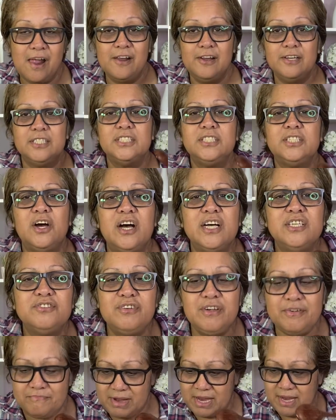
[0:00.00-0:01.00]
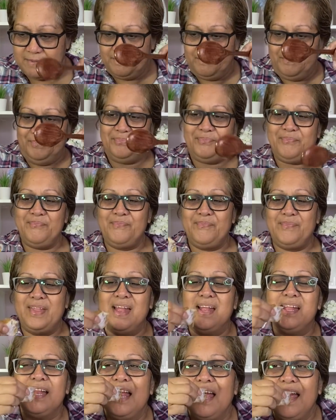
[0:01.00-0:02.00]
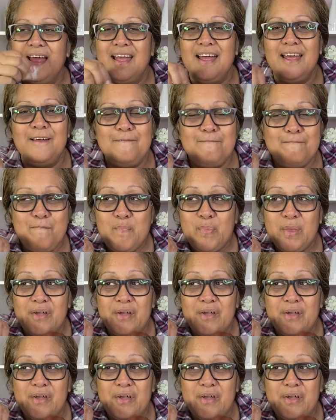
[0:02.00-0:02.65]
Just an ice cream man.